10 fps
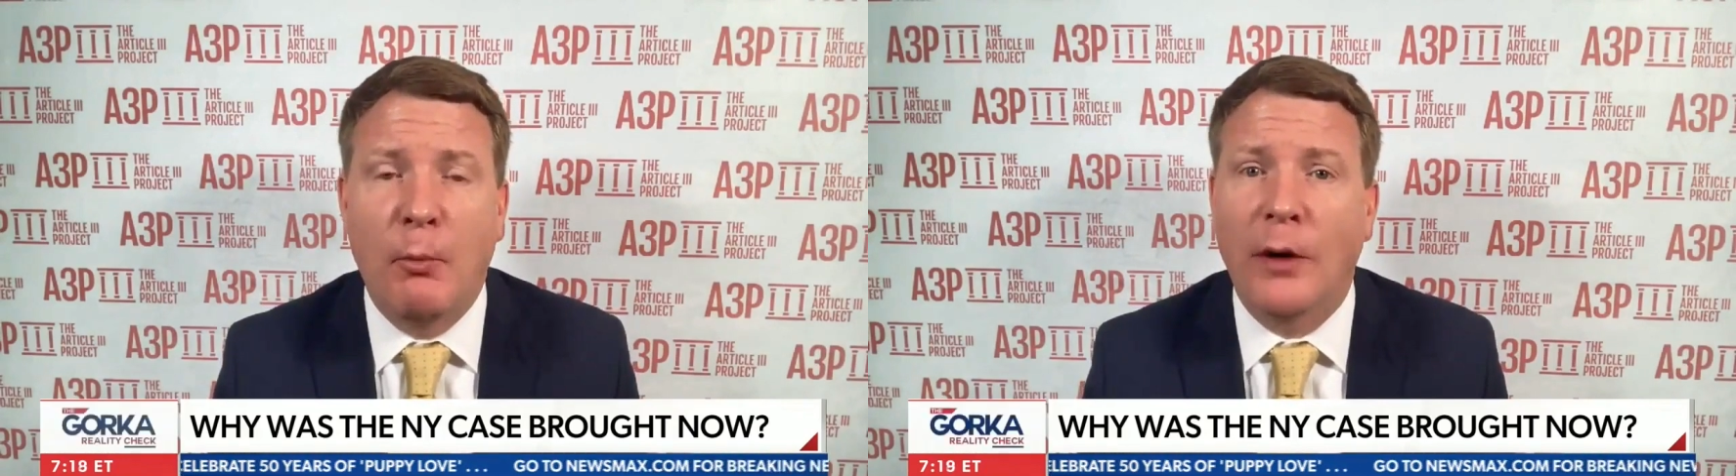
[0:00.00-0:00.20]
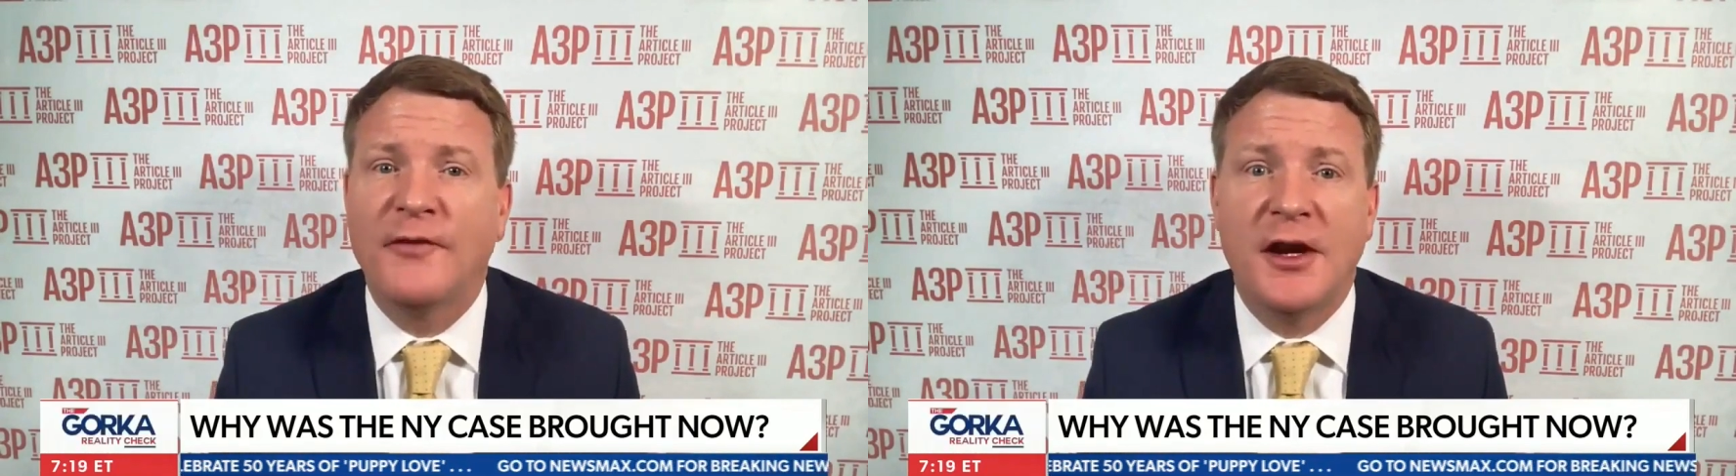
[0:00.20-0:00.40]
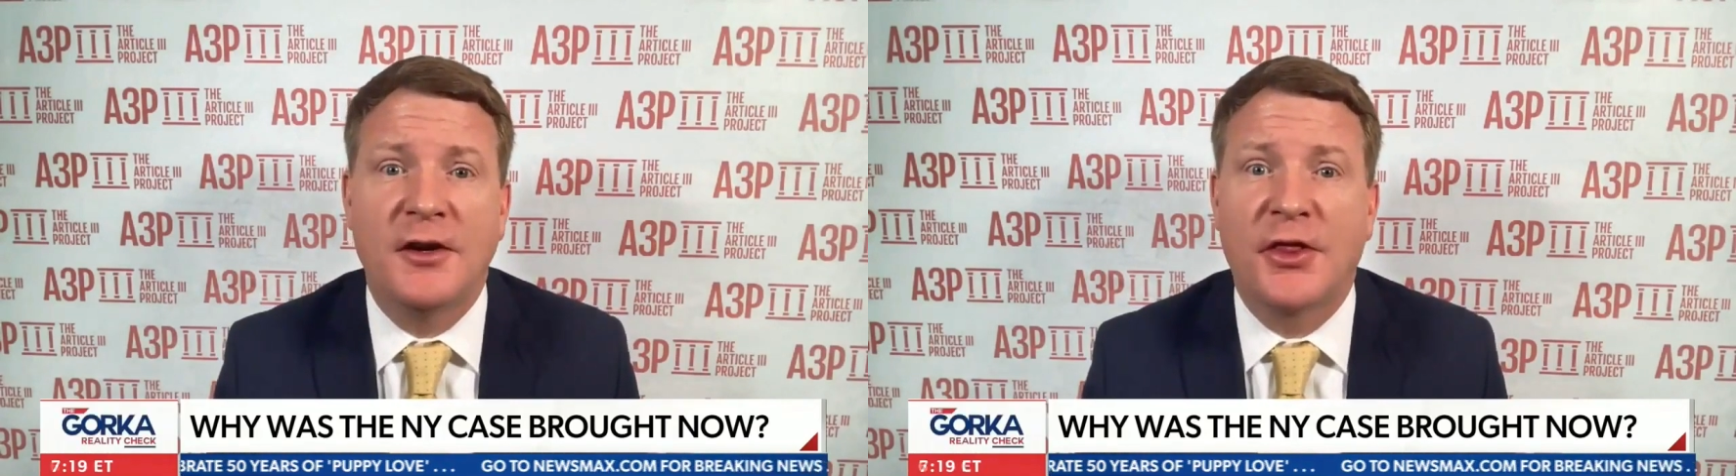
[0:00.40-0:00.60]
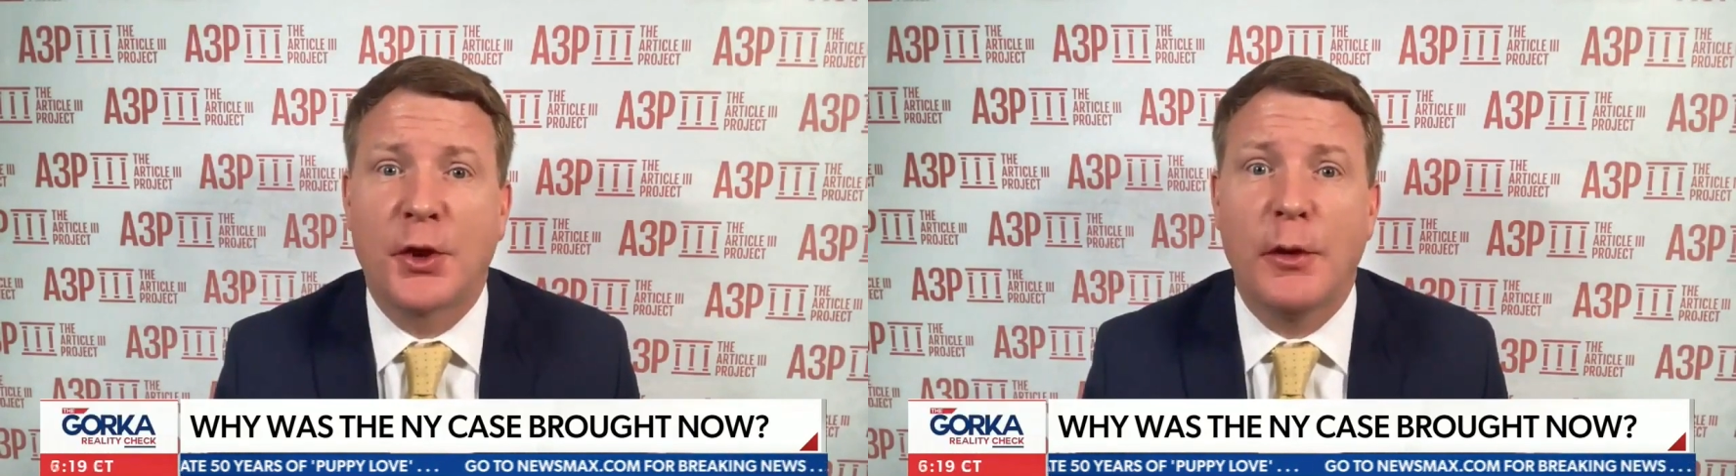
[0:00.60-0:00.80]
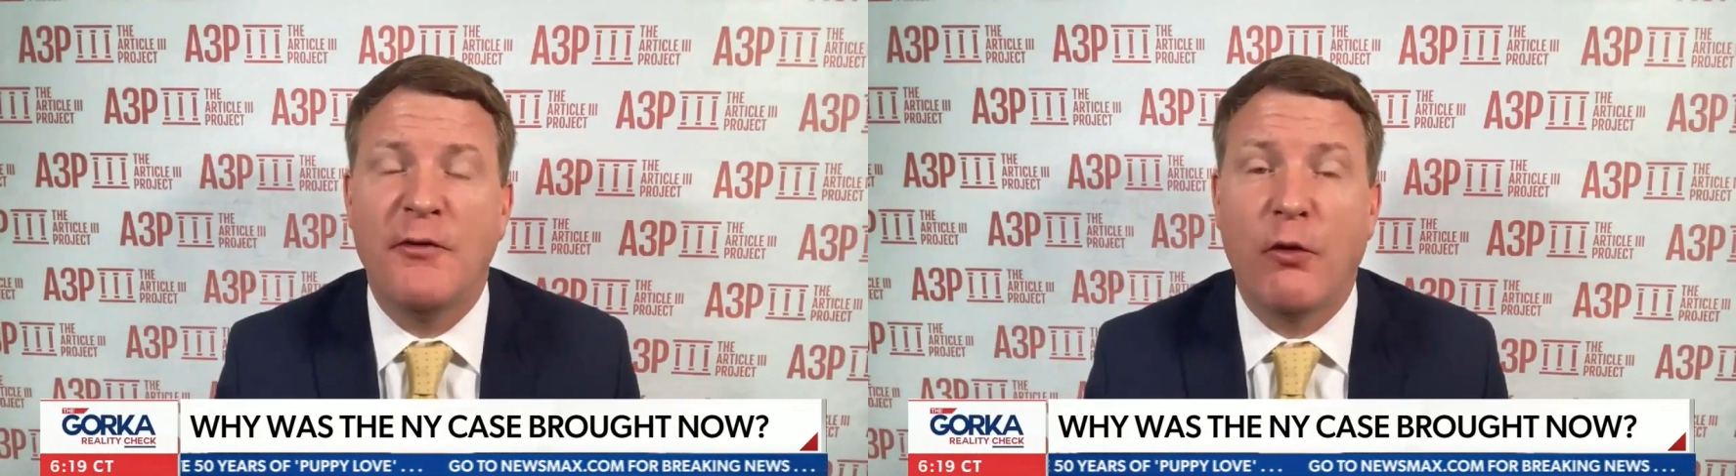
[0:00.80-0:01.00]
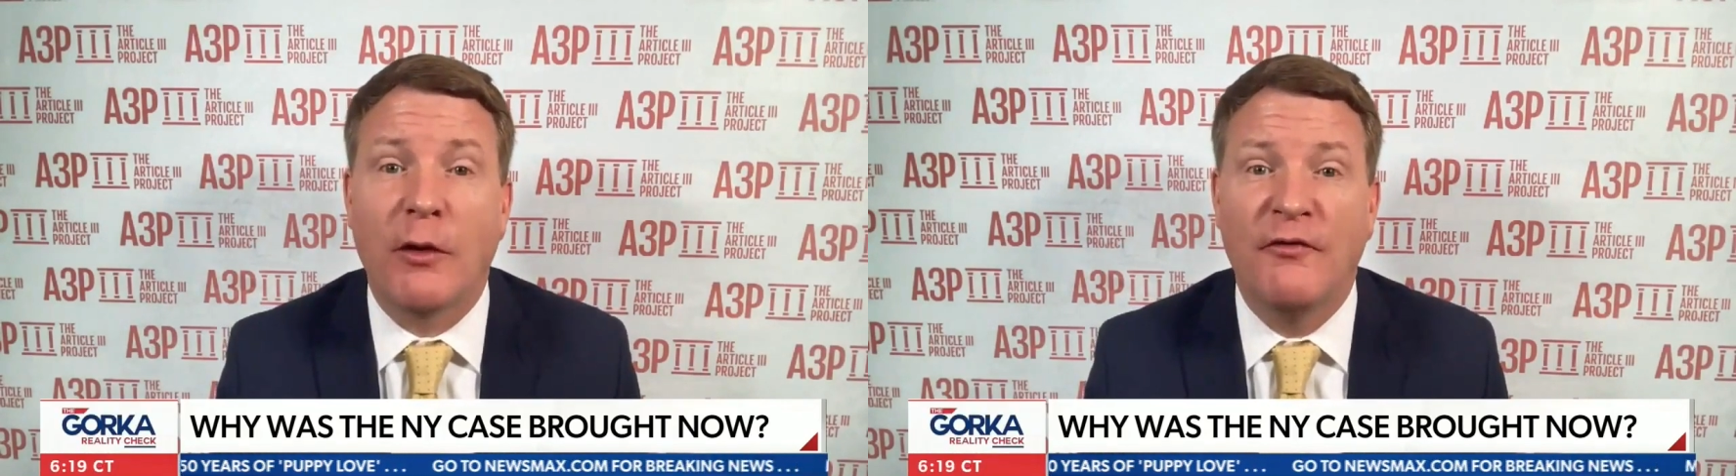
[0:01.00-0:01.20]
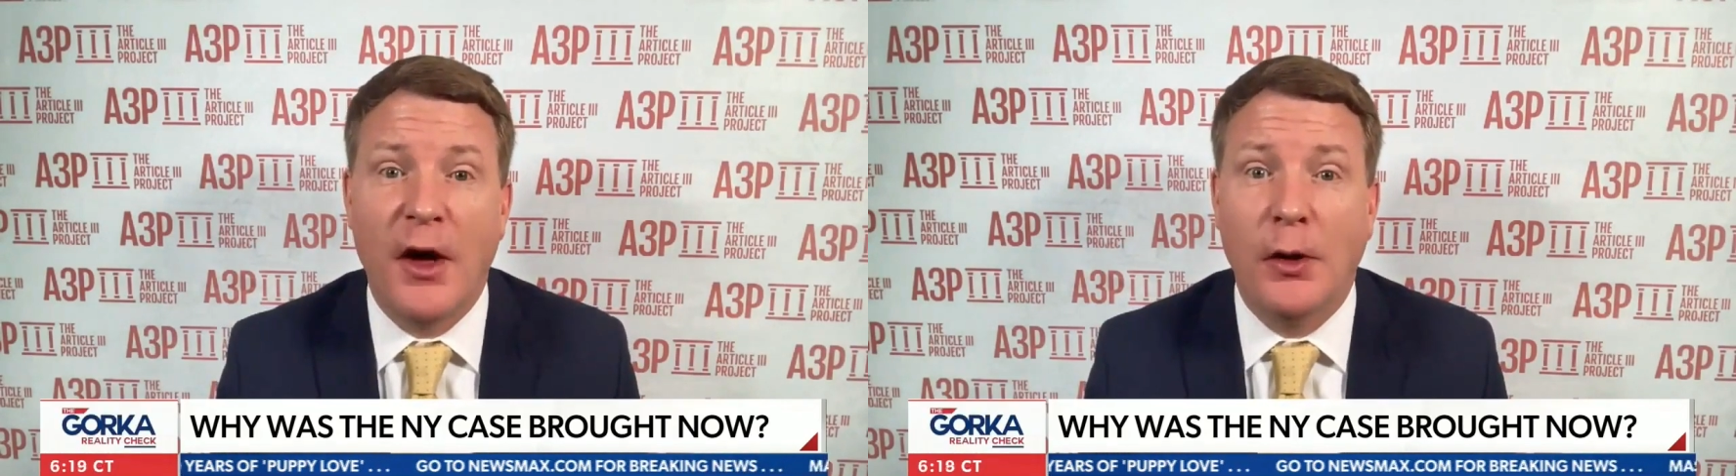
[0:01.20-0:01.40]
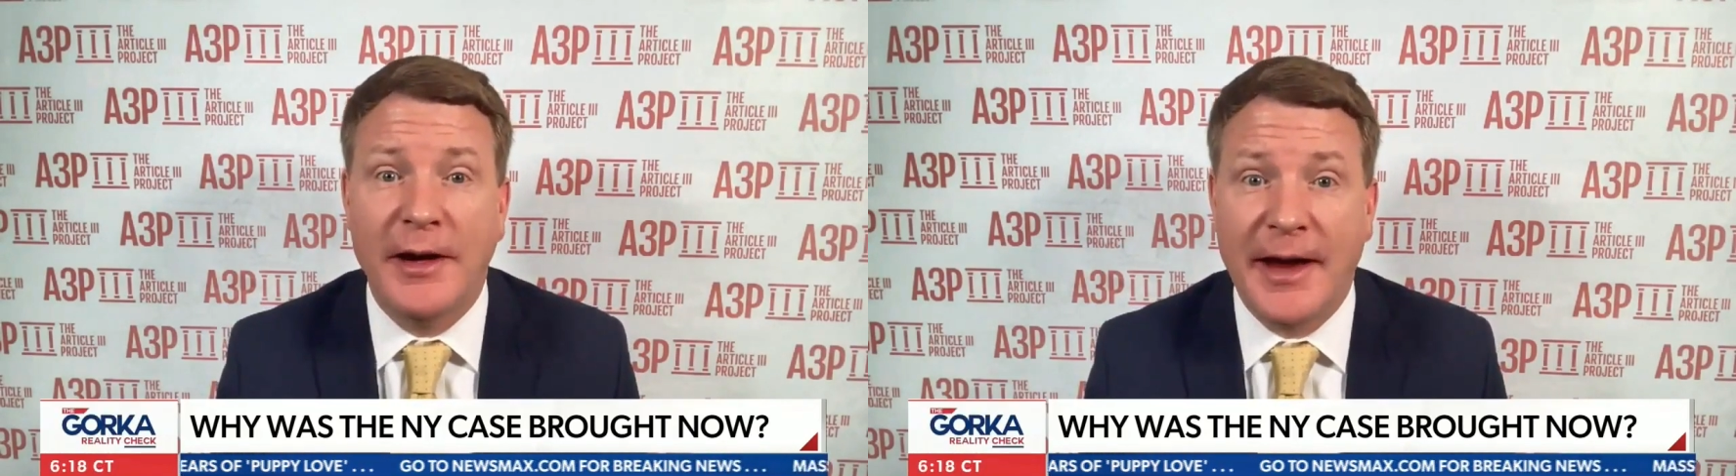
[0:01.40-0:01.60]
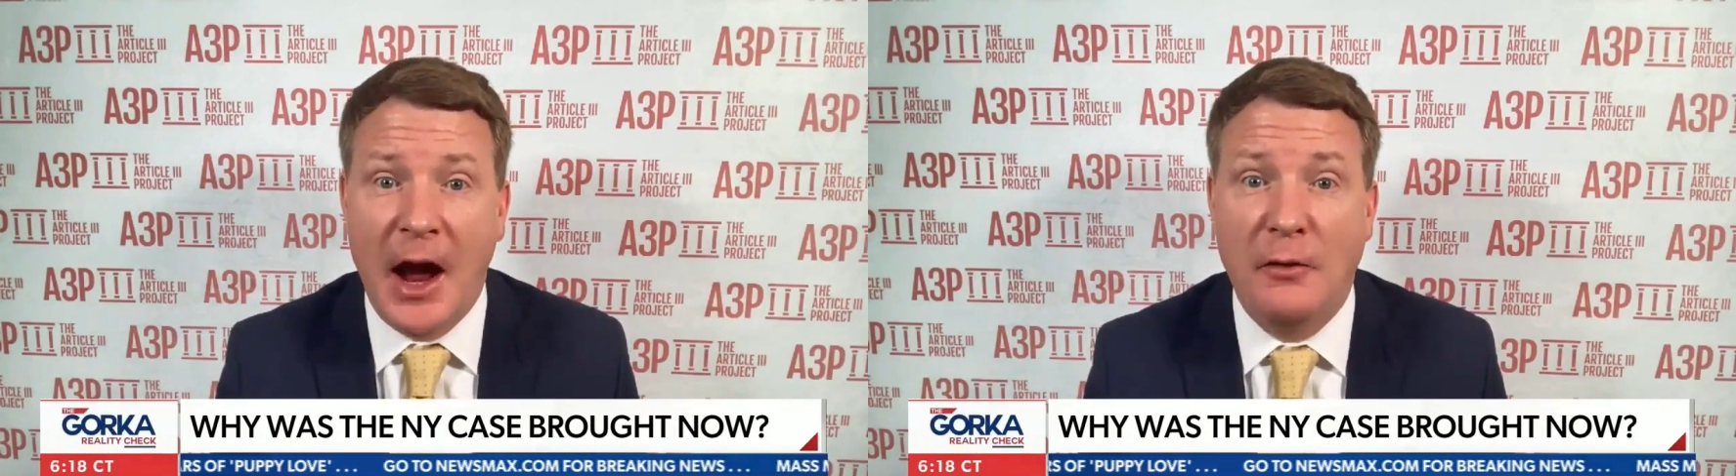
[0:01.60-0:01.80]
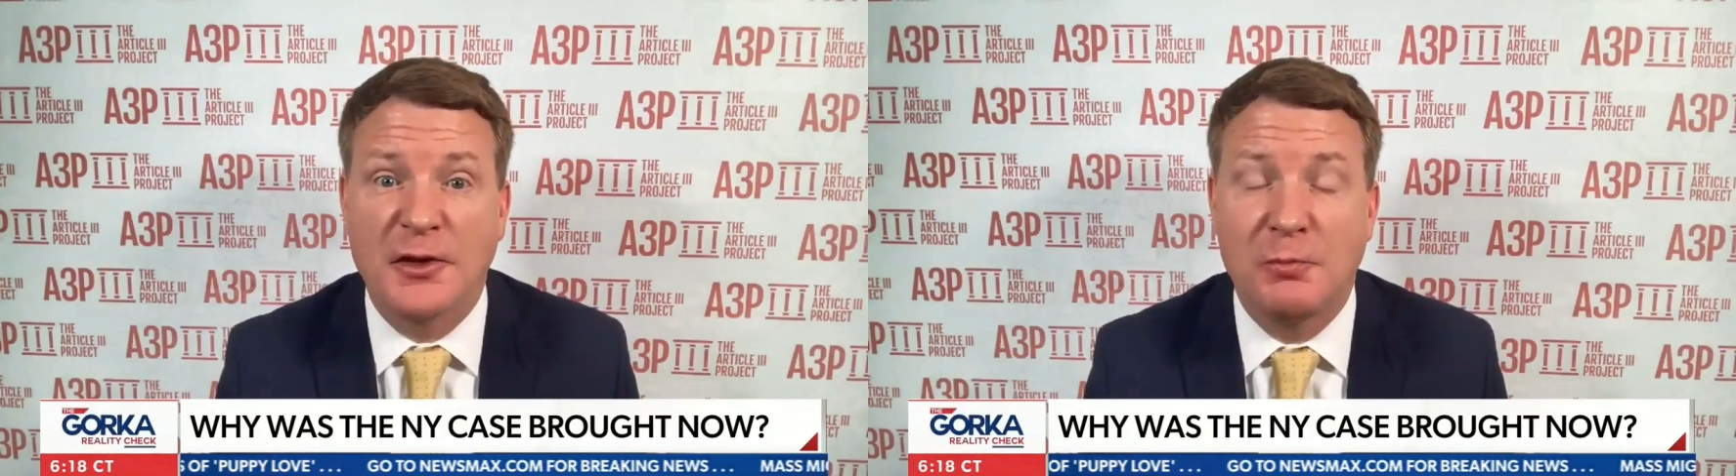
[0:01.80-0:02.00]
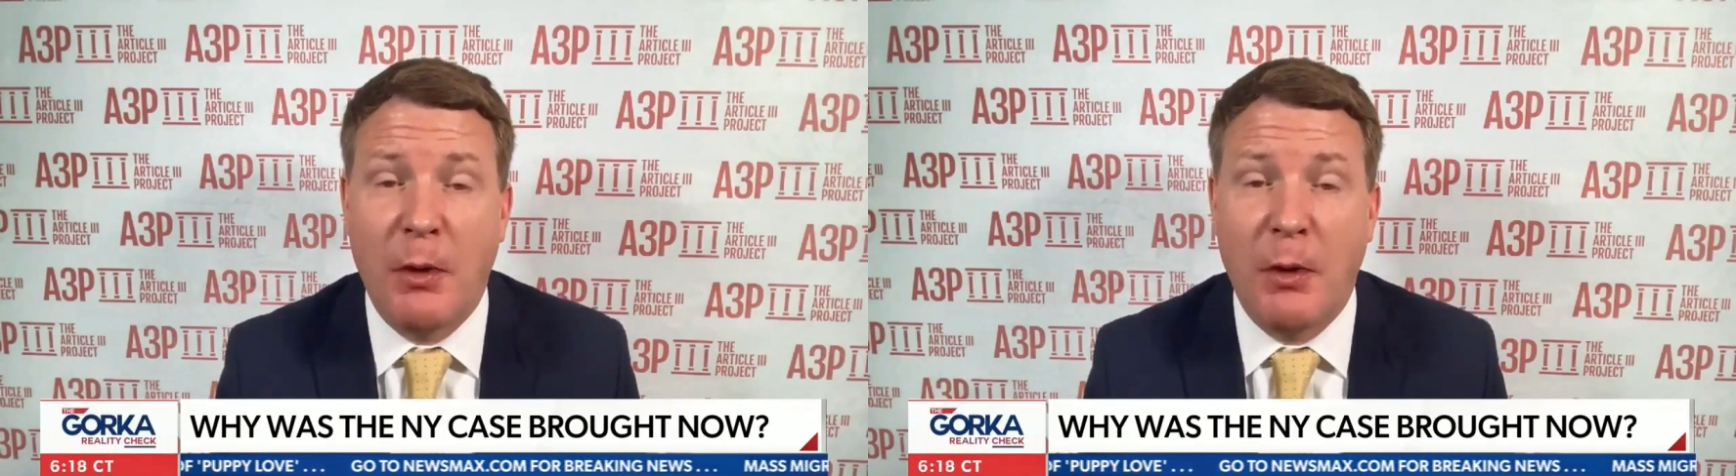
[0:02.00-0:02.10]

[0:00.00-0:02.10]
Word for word: morphed into 34 felony counts,